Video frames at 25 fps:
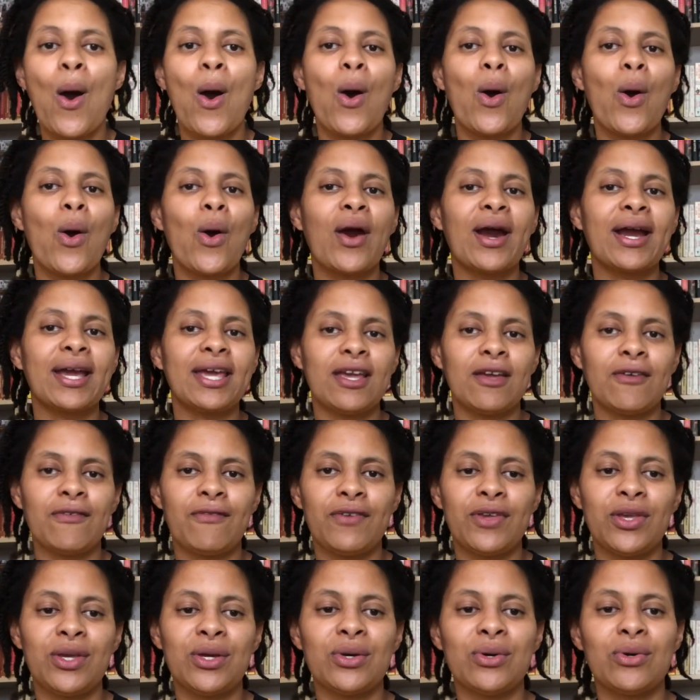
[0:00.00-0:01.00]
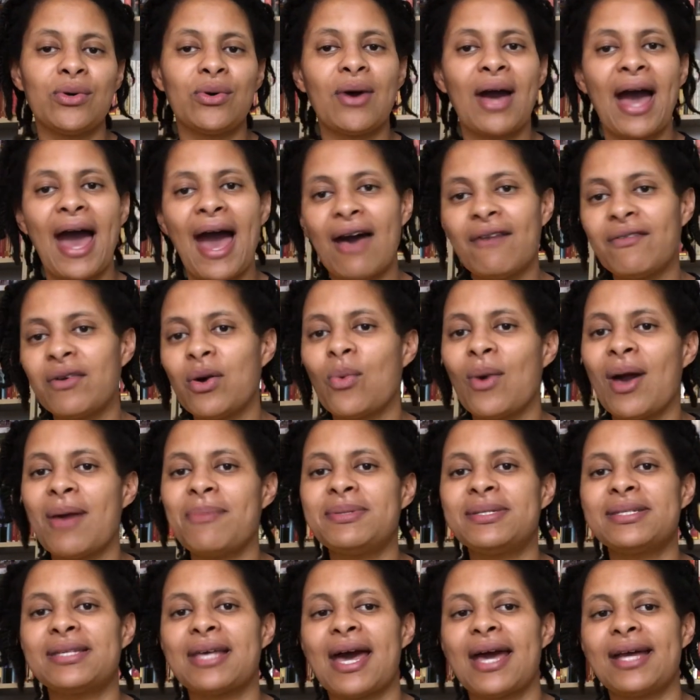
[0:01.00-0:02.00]
Or if you have a
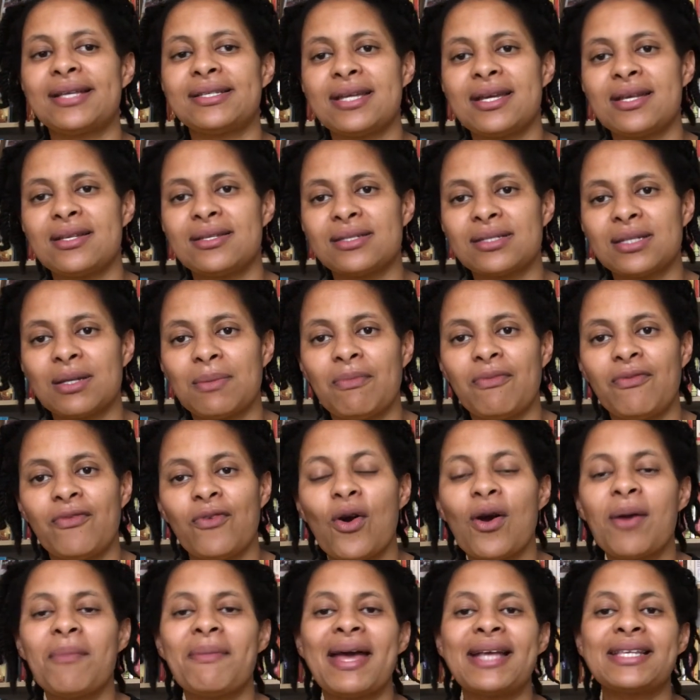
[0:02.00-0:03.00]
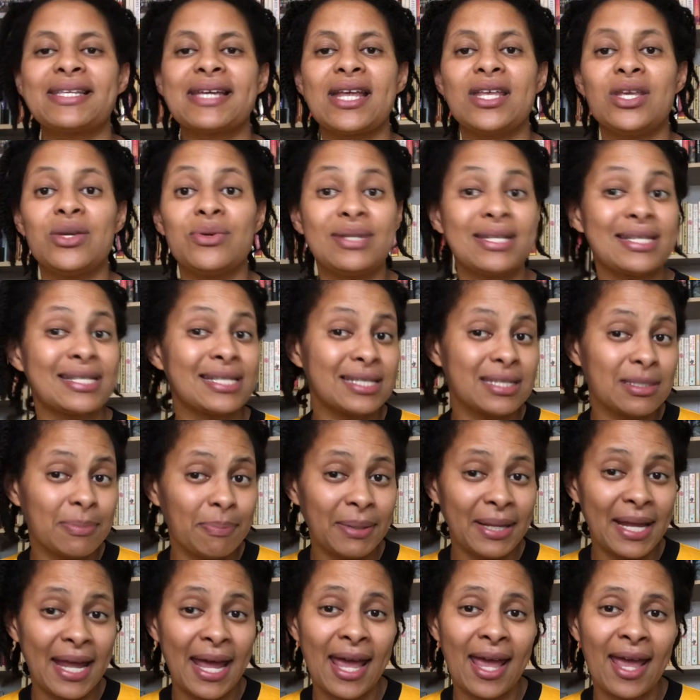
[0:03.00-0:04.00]
website in some format and you
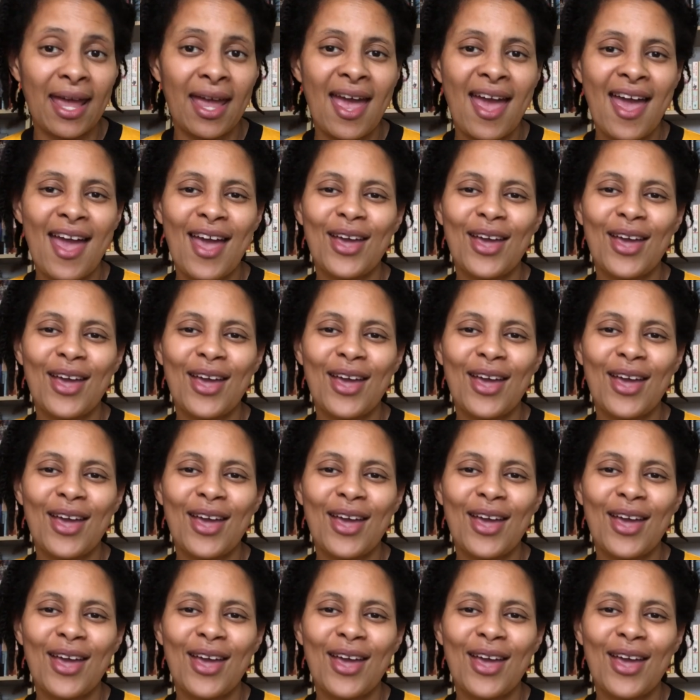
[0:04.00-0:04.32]
display